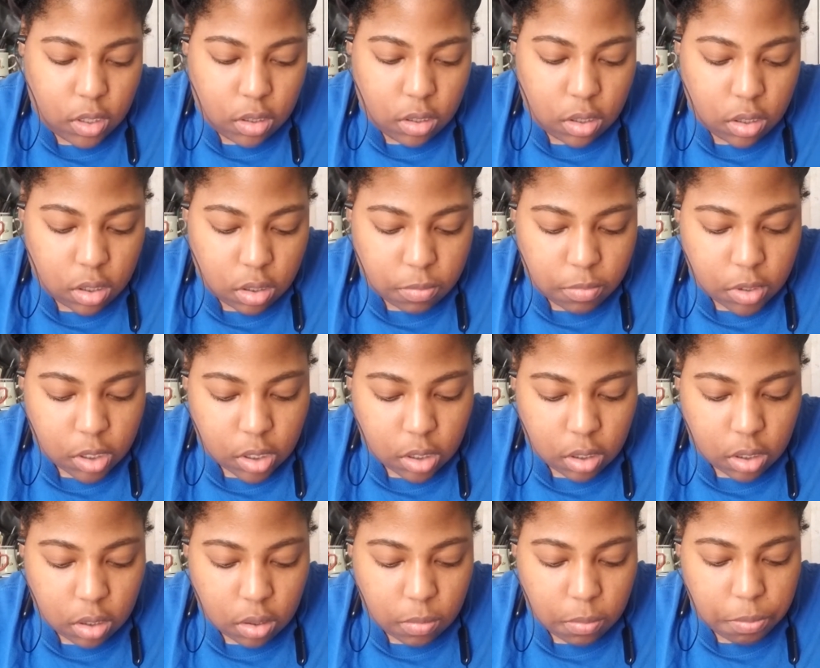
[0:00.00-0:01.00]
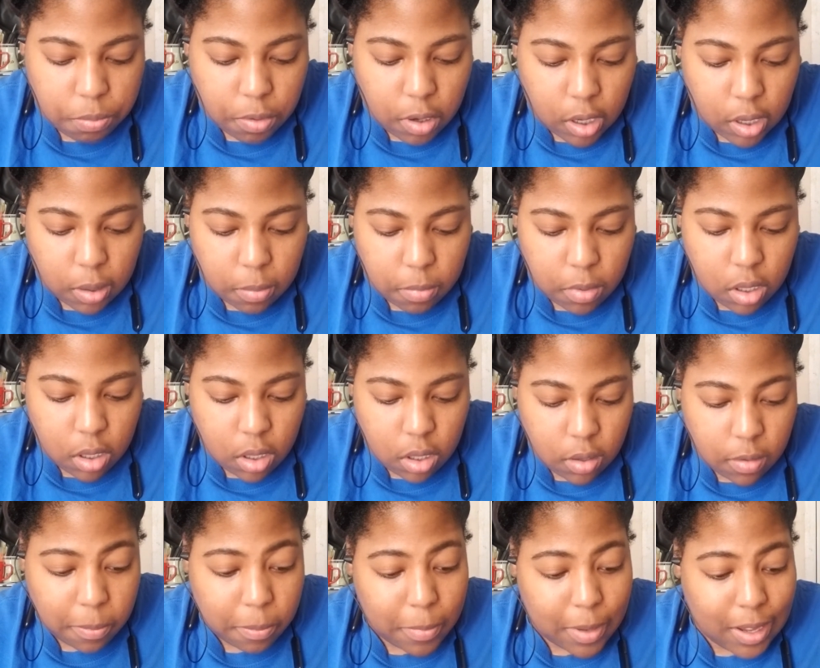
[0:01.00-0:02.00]
so I'm just gonna prime
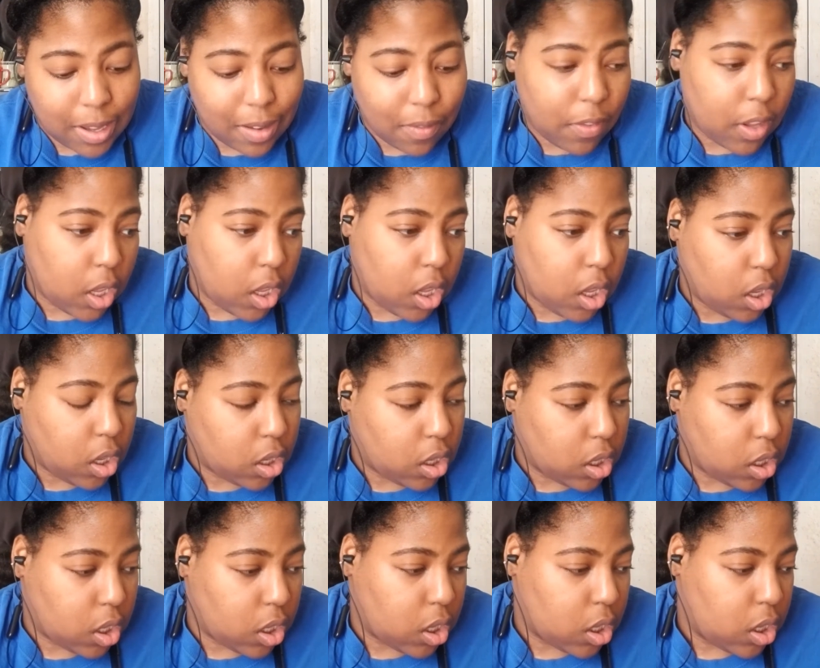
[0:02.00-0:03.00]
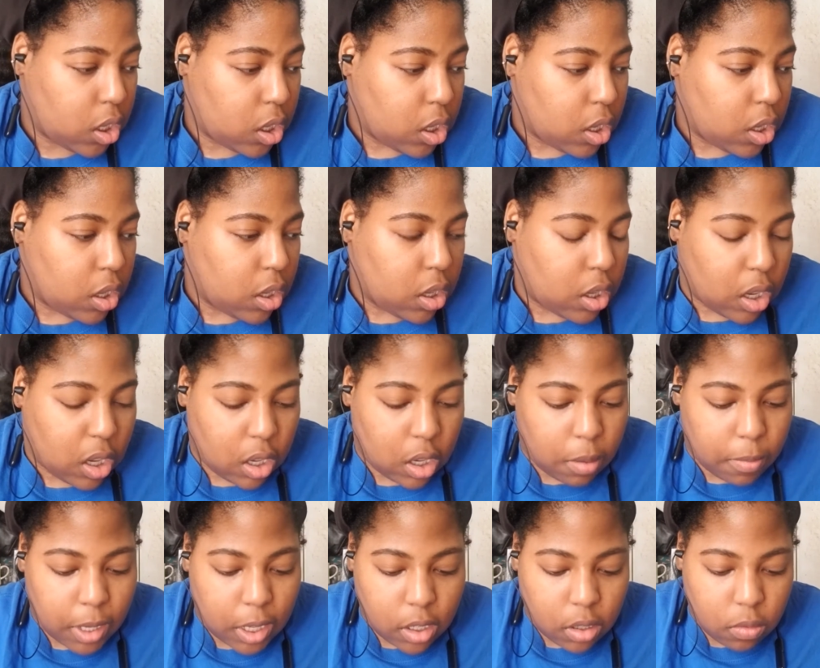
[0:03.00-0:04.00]
my face. I'm
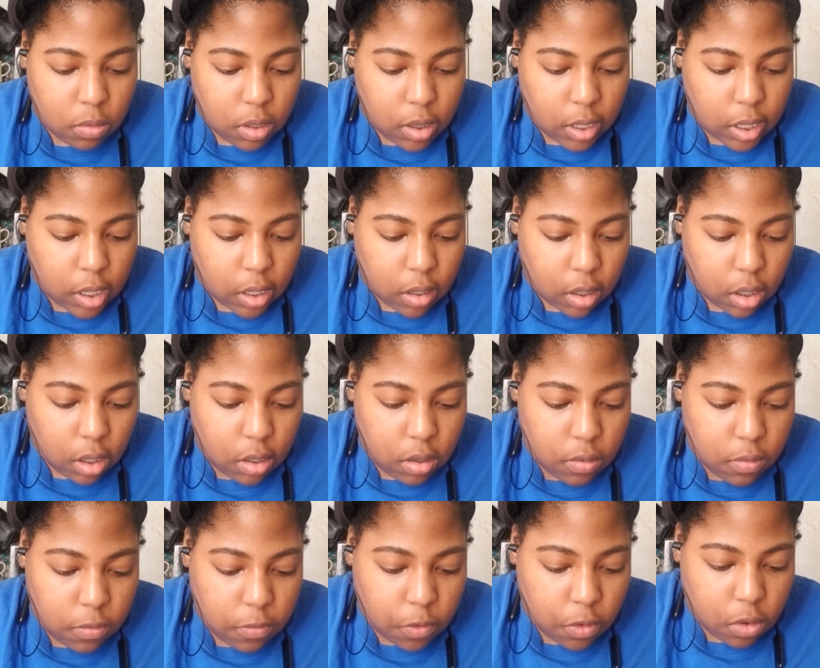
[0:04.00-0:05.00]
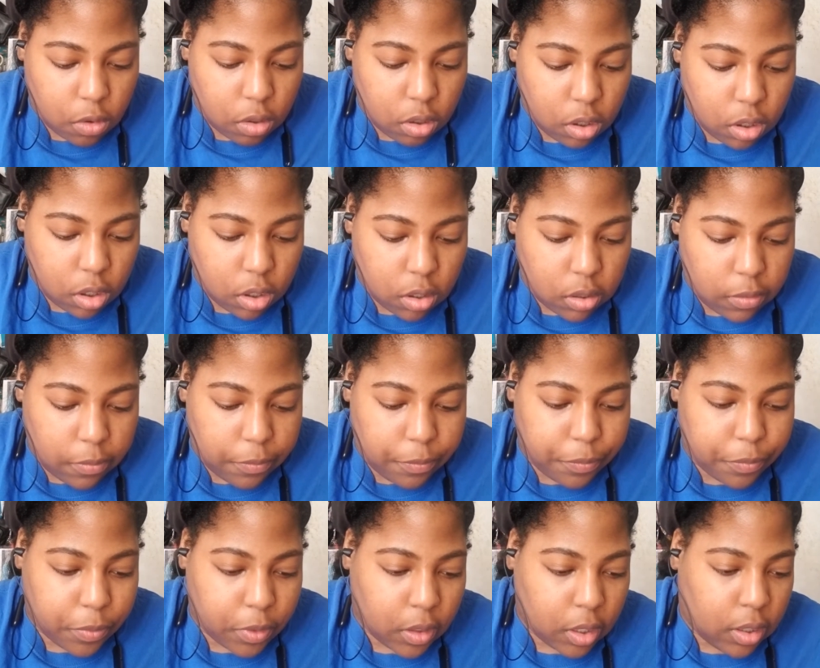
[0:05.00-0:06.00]
not doing like a full
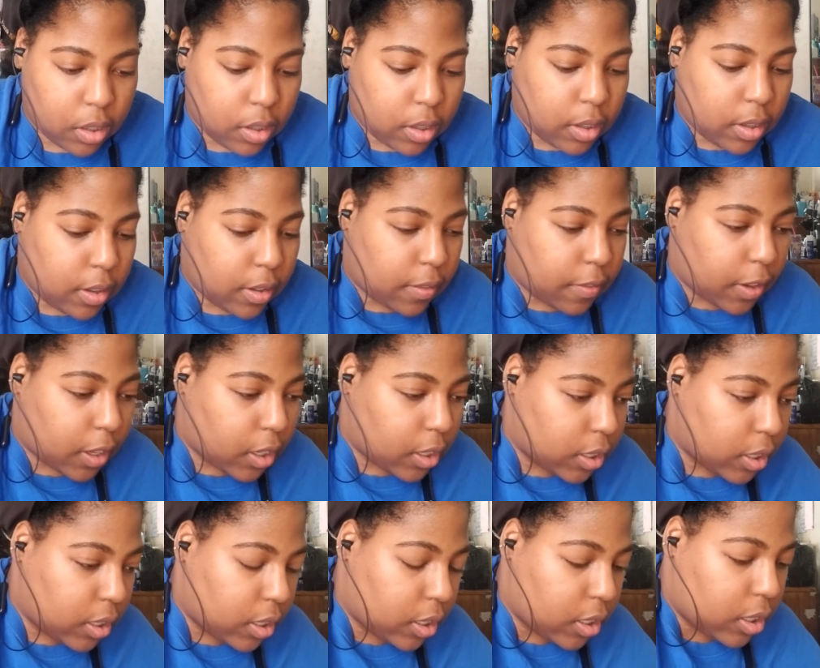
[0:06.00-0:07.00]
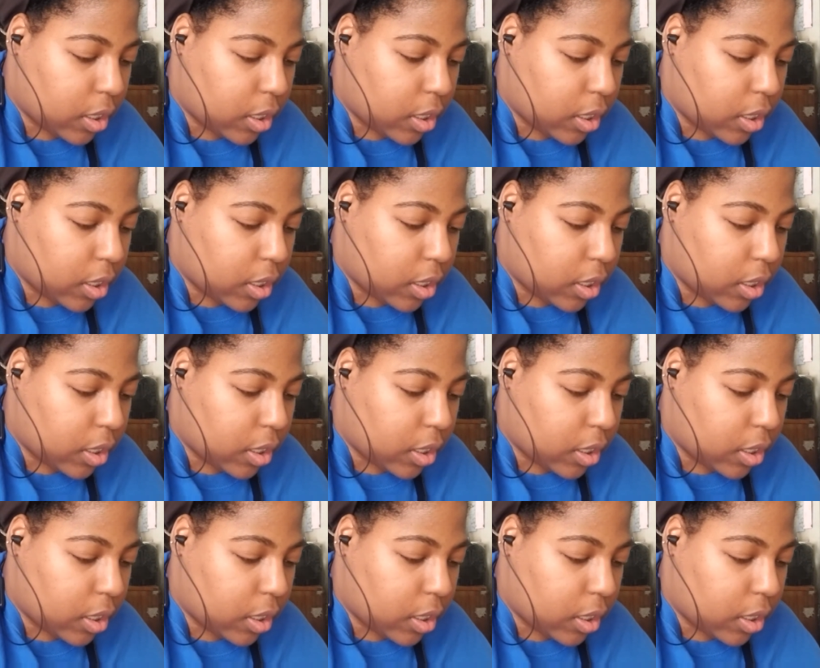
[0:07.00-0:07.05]
face.